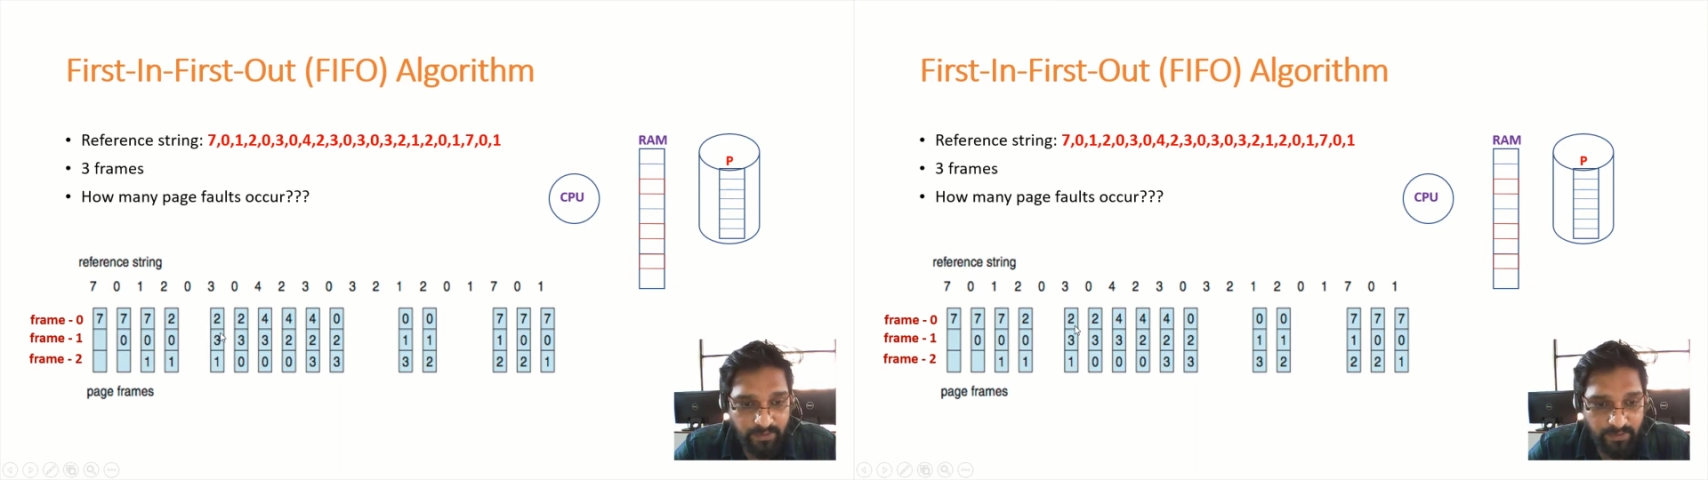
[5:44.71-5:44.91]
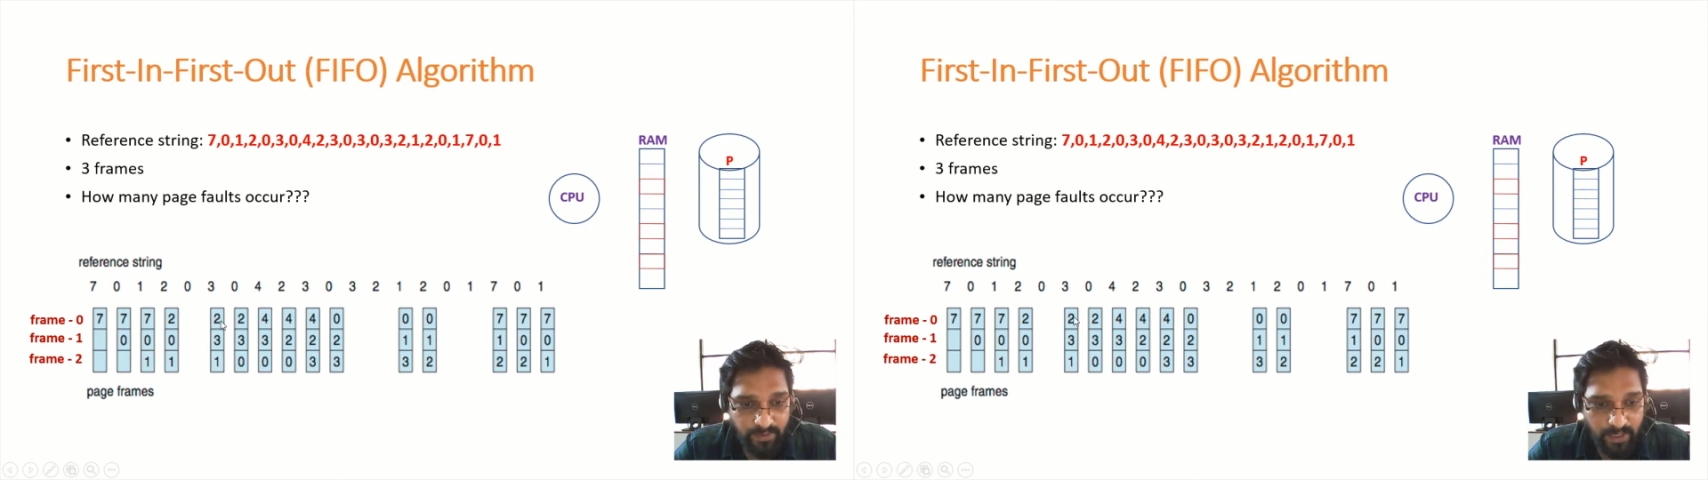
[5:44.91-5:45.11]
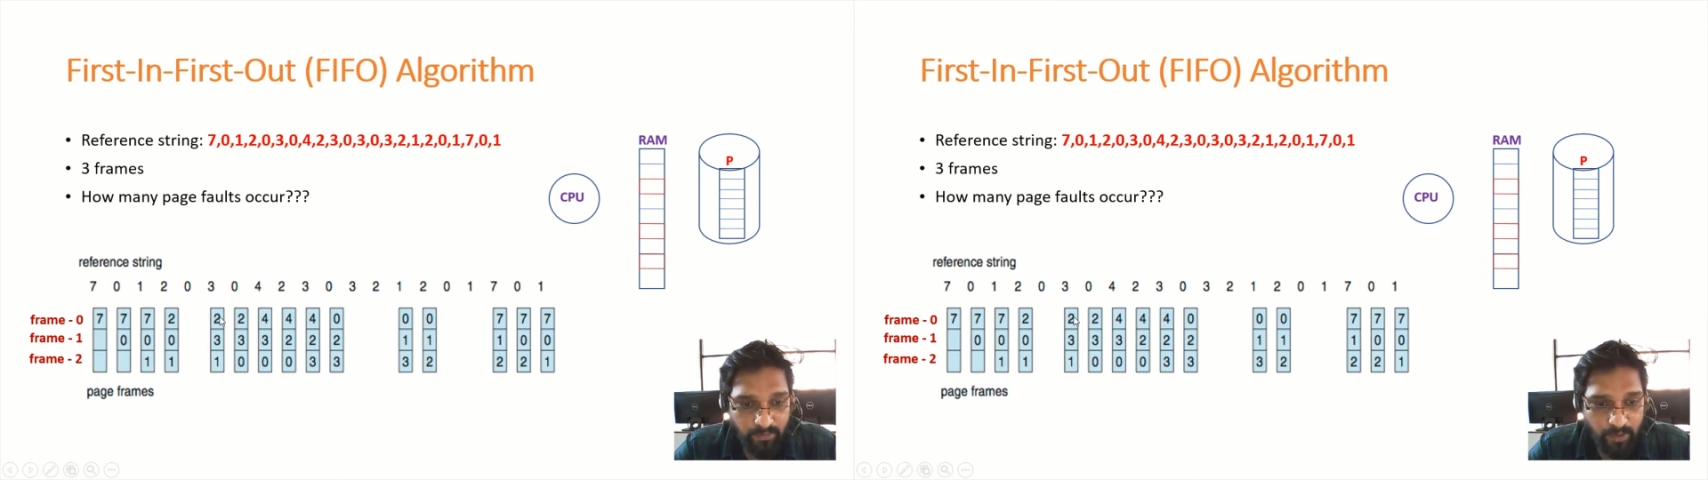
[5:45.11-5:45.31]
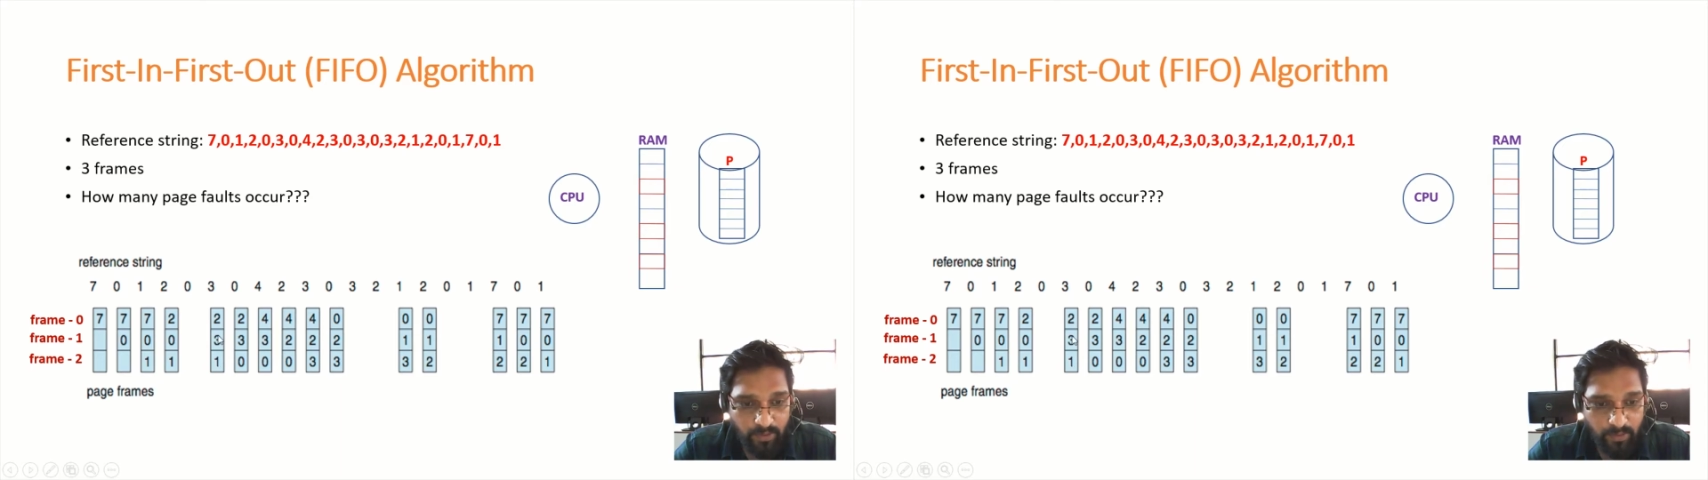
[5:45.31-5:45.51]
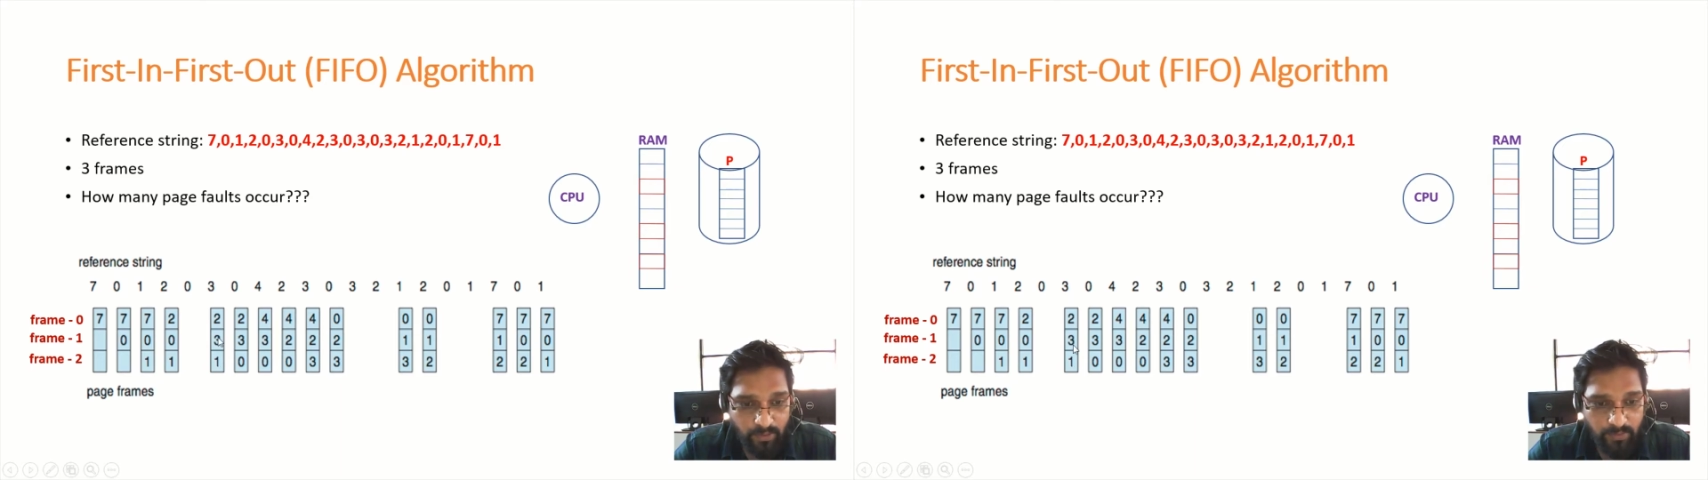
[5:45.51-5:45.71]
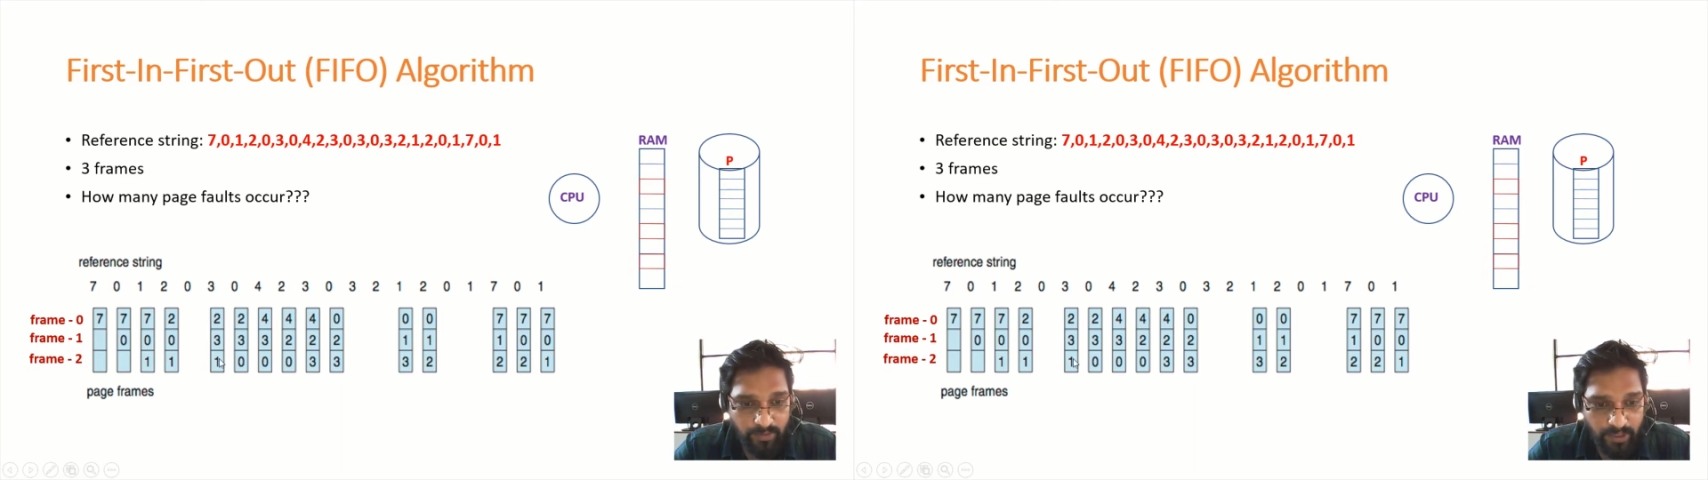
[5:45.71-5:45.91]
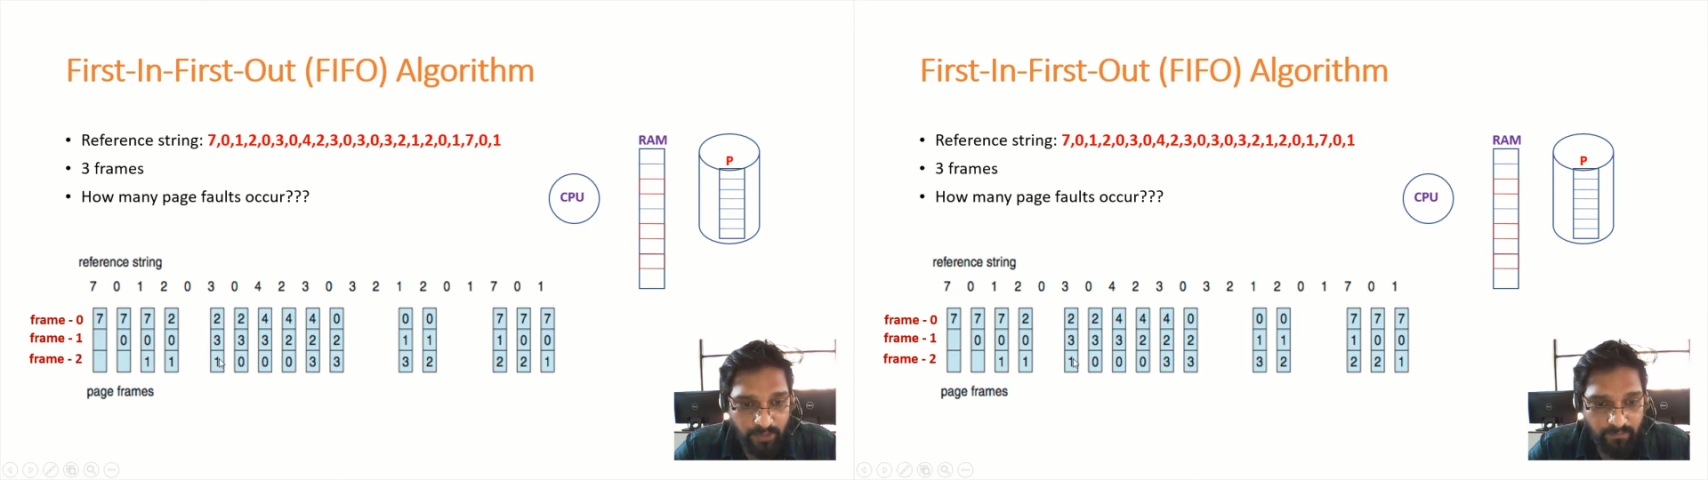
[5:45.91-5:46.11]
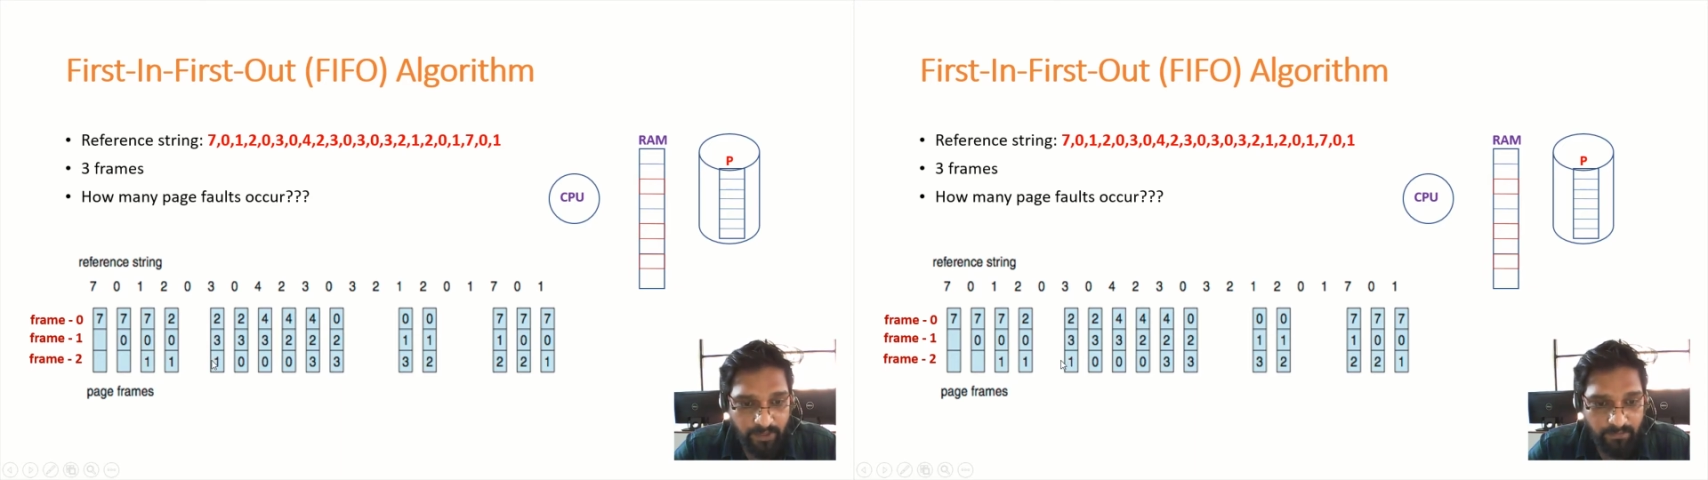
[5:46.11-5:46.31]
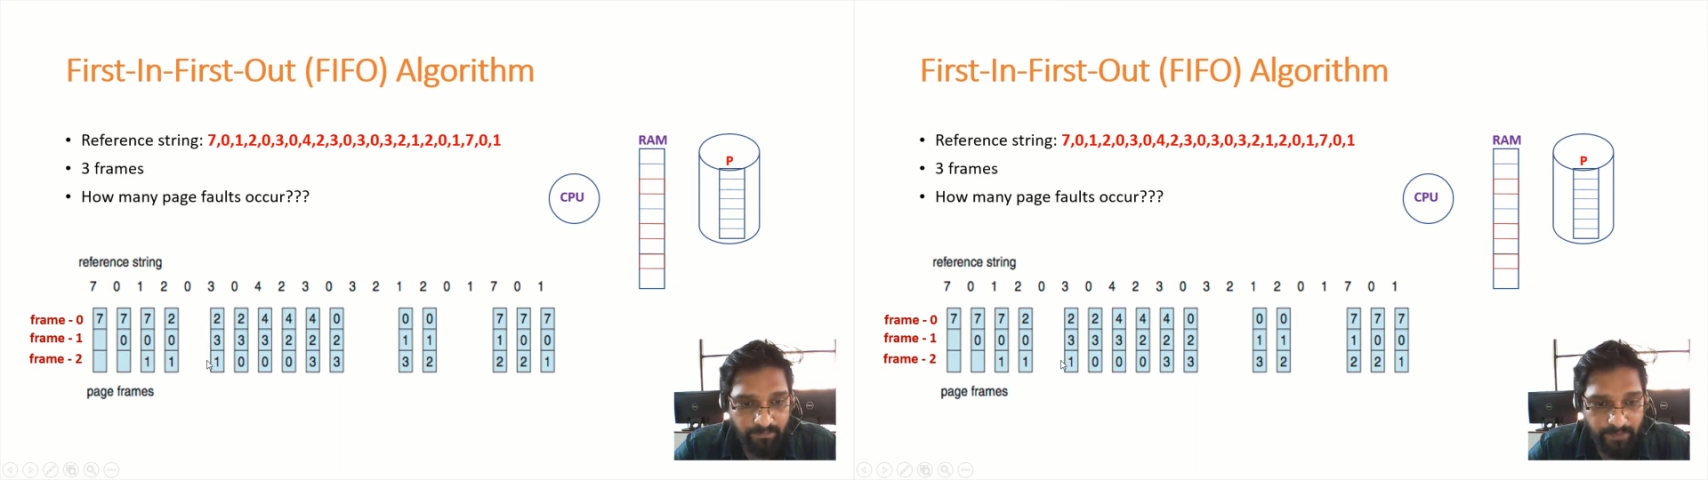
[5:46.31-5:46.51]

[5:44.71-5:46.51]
So among 2, 3, 1,